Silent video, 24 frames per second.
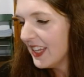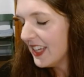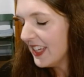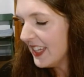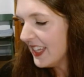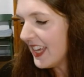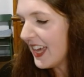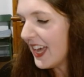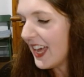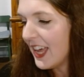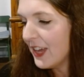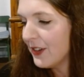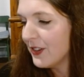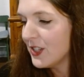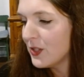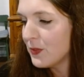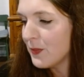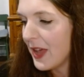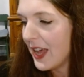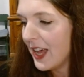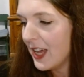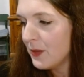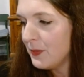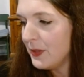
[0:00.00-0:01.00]
Yeah, I was
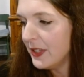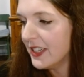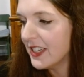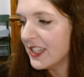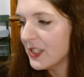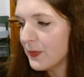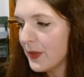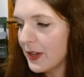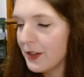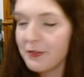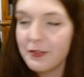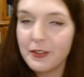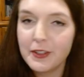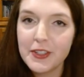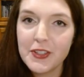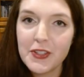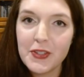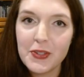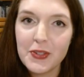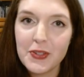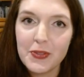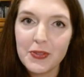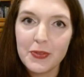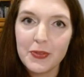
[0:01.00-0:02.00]
mad because my
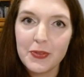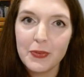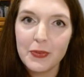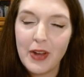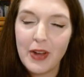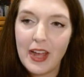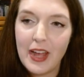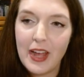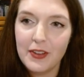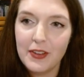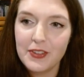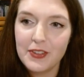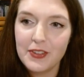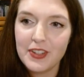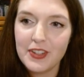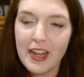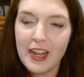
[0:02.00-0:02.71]
first round,